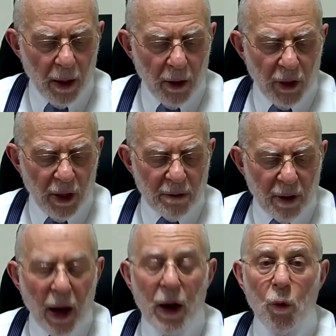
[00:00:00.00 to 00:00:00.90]
The
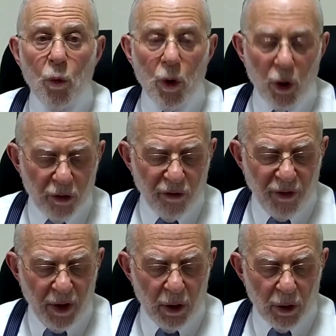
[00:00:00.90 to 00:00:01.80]
entire world
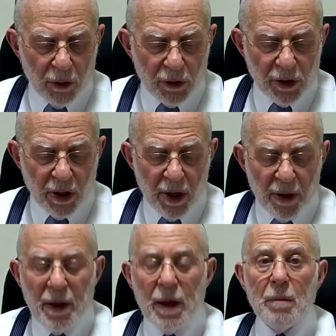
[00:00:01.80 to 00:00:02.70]
feels
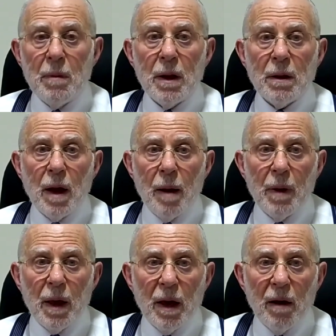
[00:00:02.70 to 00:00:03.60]
the imminent
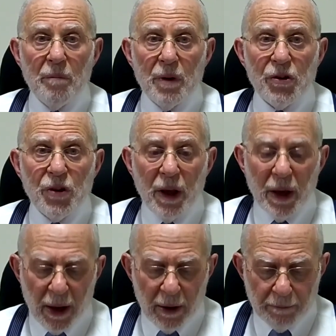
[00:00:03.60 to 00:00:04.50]
coming of
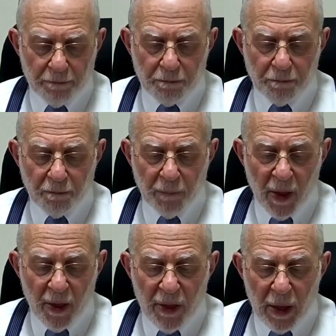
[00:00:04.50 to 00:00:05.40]
Moshiach,
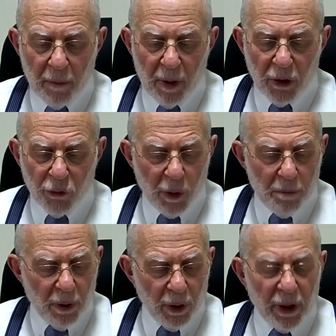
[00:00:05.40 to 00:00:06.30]
the imminent
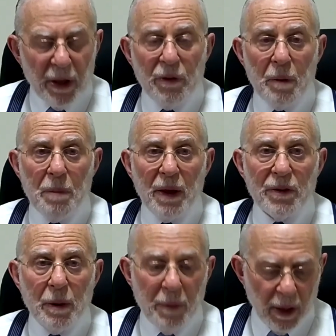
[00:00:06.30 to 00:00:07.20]
rebuilding of the Beis
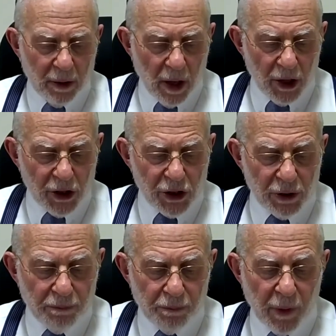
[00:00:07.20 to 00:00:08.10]
HaMikdash,
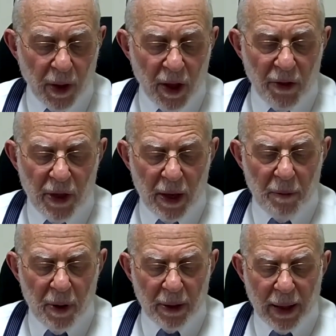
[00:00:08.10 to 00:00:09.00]
the
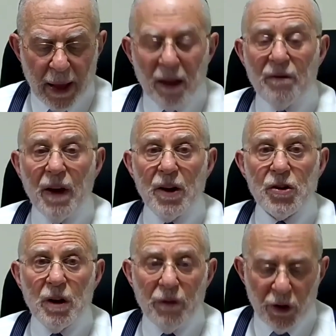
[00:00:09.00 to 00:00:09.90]
imminent
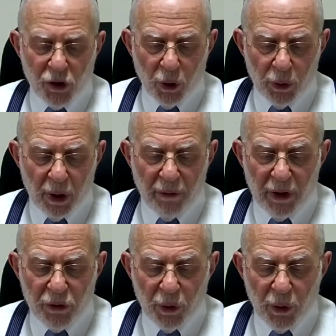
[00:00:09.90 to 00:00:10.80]
elevation of the children of
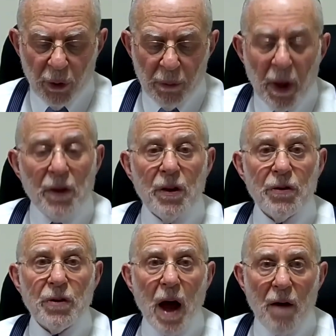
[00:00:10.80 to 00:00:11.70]
Israel to
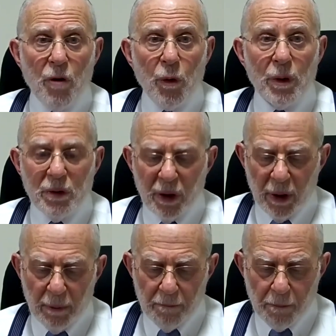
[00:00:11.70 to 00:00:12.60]
sovereignty.